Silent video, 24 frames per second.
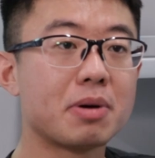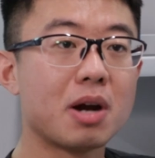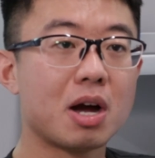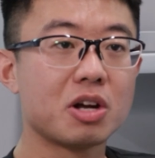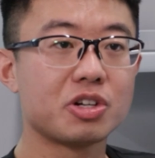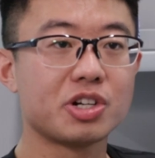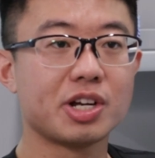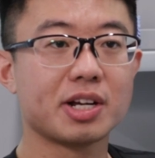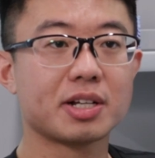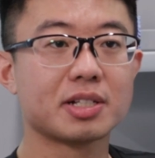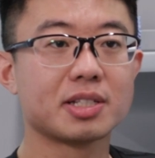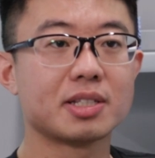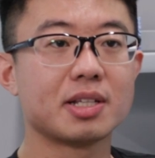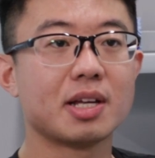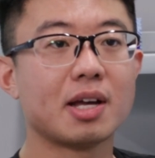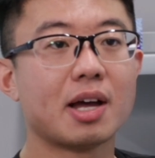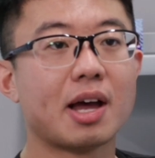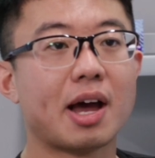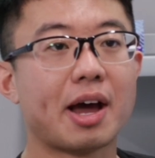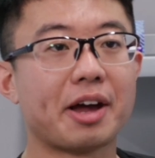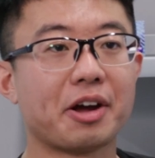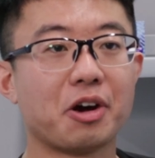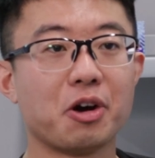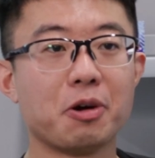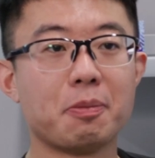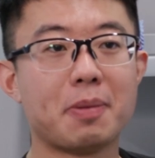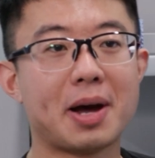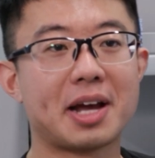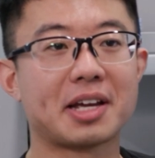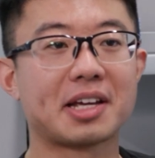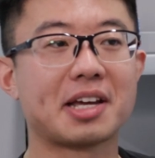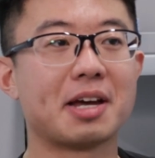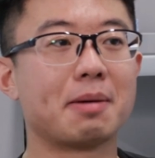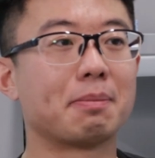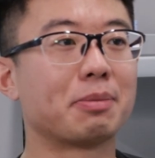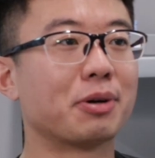project, I hope
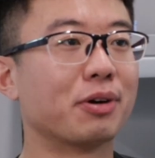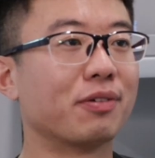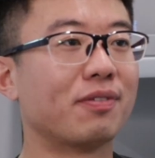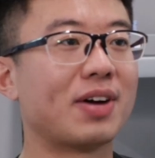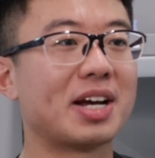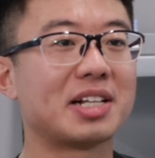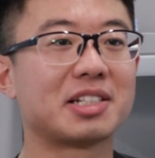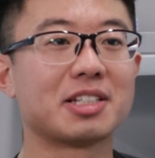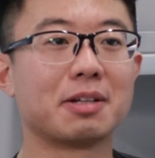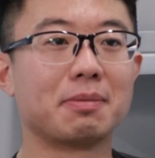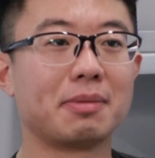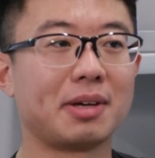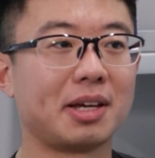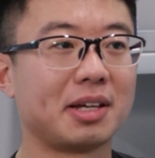I can provide some